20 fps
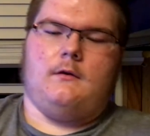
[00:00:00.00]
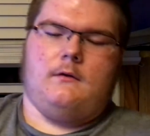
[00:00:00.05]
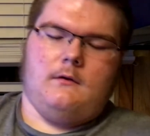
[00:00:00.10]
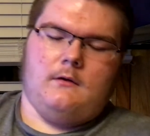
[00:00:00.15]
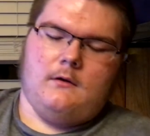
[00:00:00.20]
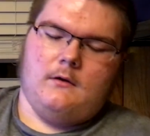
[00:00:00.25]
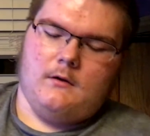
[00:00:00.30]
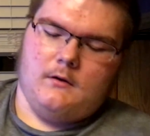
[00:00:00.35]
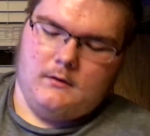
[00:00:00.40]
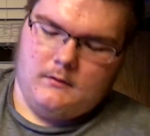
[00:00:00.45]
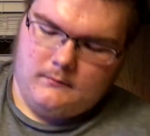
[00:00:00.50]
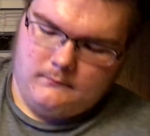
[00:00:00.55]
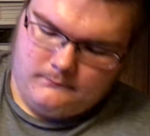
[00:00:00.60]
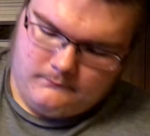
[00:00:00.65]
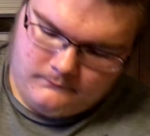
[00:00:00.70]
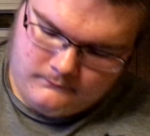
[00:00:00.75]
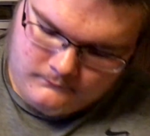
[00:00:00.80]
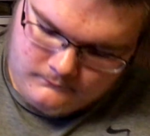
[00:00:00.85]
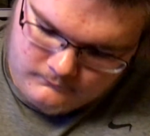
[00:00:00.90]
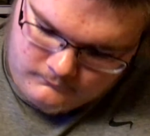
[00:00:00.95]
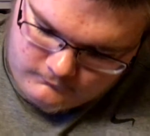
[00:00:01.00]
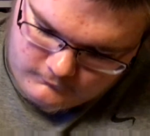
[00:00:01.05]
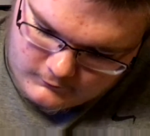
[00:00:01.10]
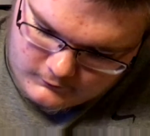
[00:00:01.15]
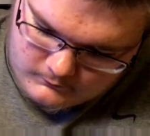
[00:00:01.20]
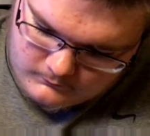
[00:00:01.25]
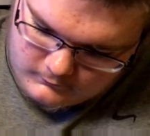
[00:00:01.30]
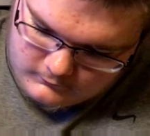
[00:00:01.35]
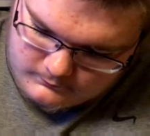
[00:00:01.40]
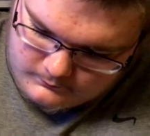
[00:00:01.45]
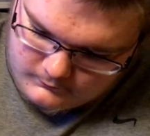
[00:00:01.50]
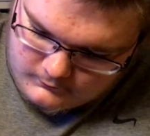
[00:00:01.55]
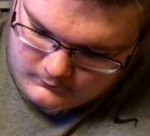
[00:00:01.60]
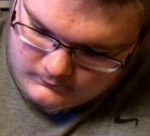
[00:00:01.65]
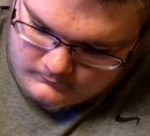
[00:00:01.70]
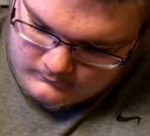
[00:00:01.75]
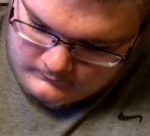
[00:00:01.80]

for the most part.